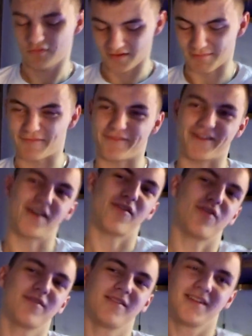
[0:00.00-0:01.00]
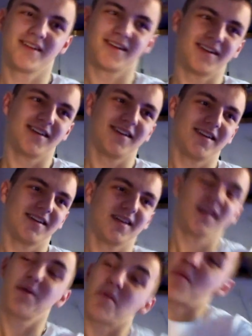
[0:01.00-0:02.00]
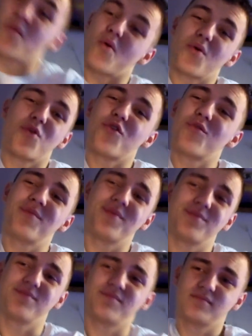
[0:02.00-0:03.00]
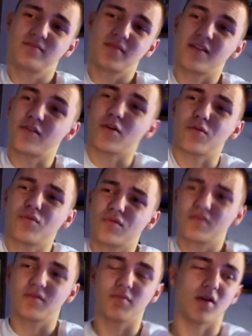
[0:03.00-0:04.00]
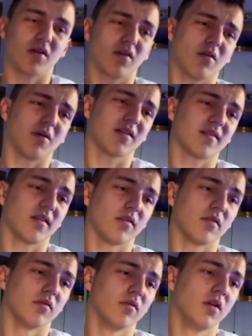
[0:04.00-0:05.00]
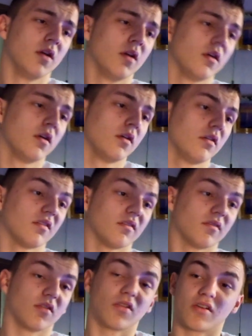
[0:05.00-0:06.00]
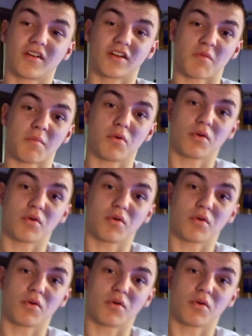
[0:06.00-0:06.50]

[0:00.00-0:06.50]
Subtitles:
Just have my fire on. Keep me warm and toast. But I've got to go outside soon, because I've got to go catch my